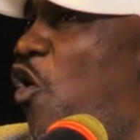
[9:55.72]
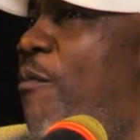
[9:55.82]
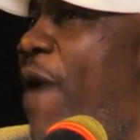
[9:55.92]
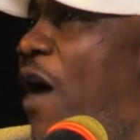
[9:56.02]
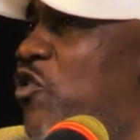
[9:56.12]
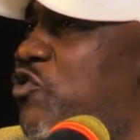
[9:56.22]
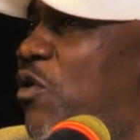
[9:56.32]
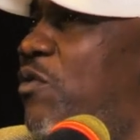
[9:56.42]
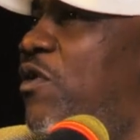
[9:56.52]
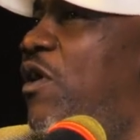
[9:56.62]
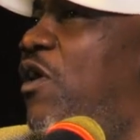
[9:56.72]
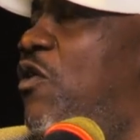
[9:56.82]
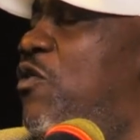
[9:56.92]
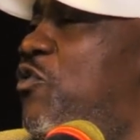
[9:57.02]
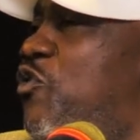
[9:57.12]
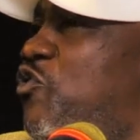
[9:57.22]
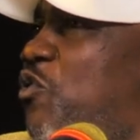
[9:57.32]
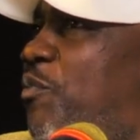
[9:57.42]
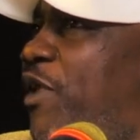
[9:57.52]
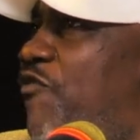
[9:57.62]
Nkoma also, who used
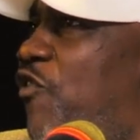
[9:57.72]
to play